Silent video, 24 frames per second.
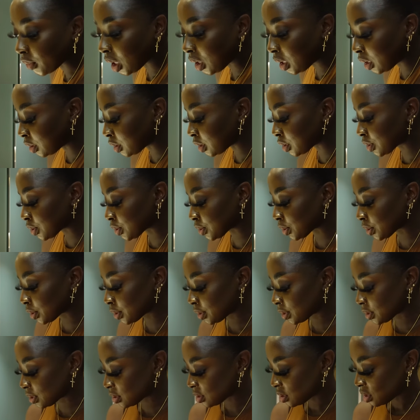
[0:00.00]
In the
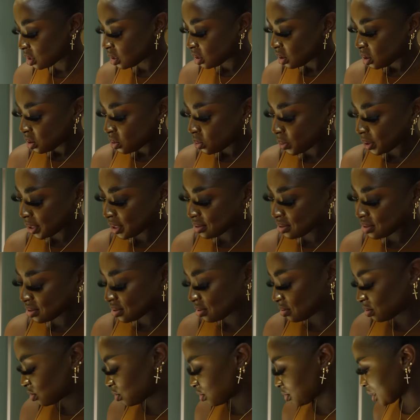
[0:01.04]
streets. Why is this